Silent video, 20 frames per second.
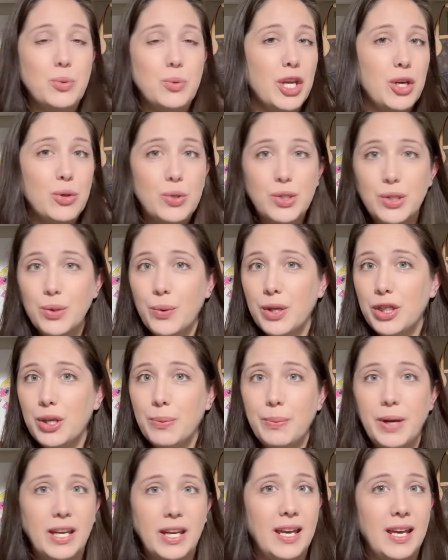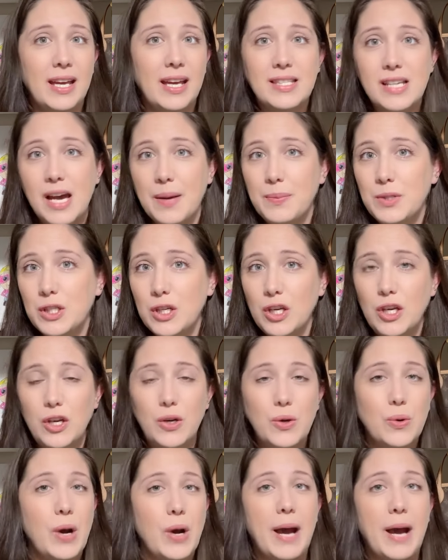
What you do with your money is up to you.